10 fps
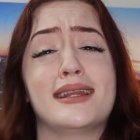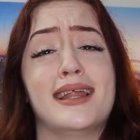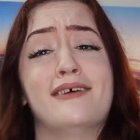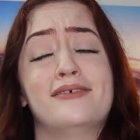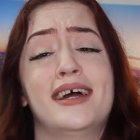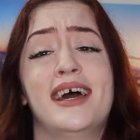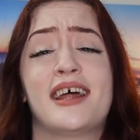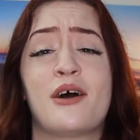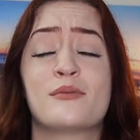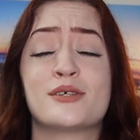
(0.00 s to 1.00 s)
love it
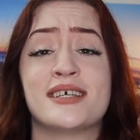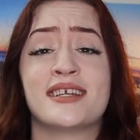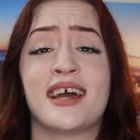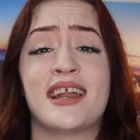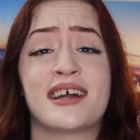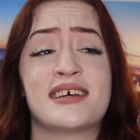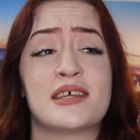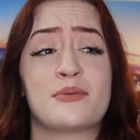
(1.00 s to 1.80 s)
and I almost didn't get it because of